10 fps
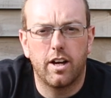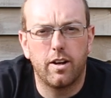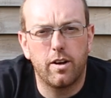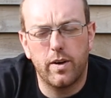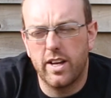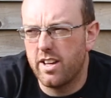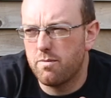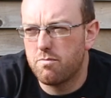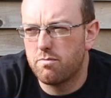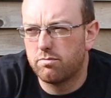And
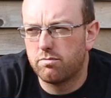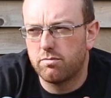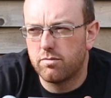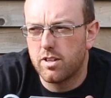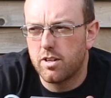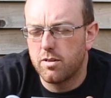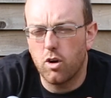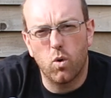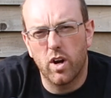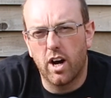we're
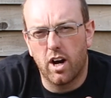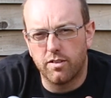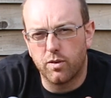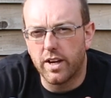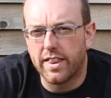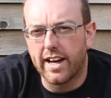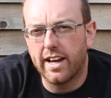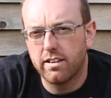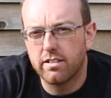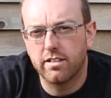not quite halfway
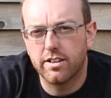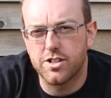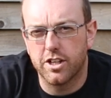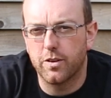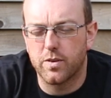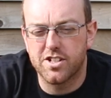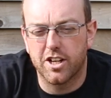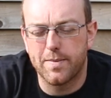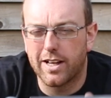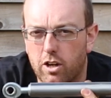there, because the other ones are
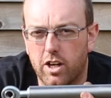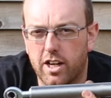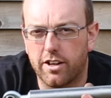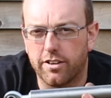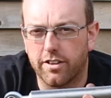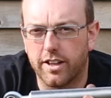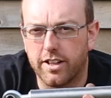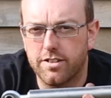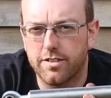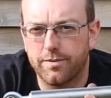going to be a lot harder than
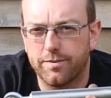this.